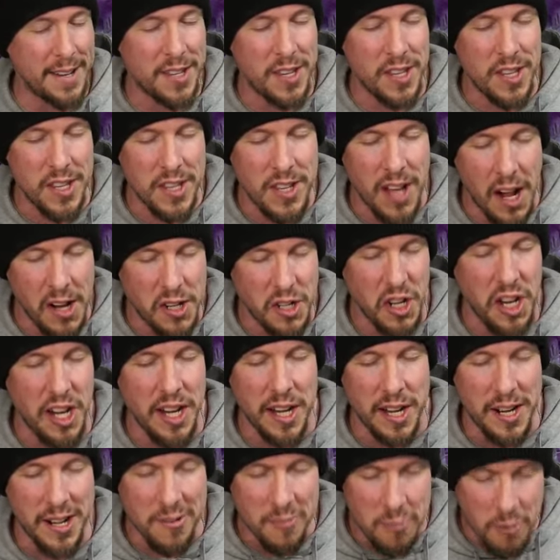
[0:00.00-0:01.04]
Such an
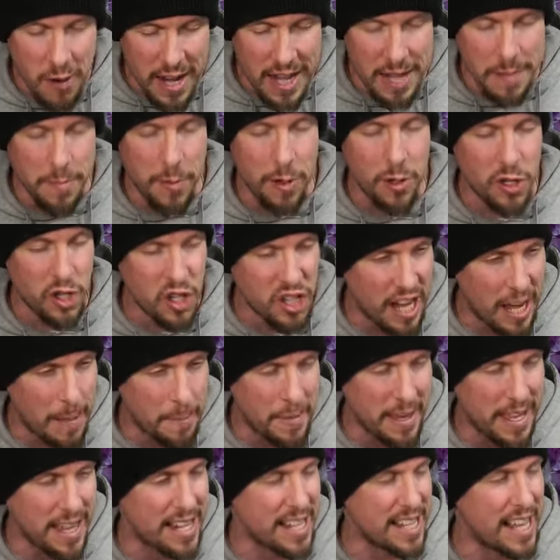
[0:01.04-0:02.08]
incredible
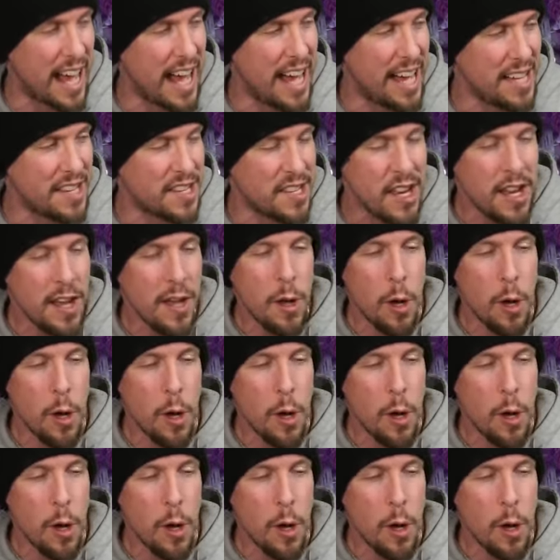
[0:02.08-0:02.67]
champion, guys.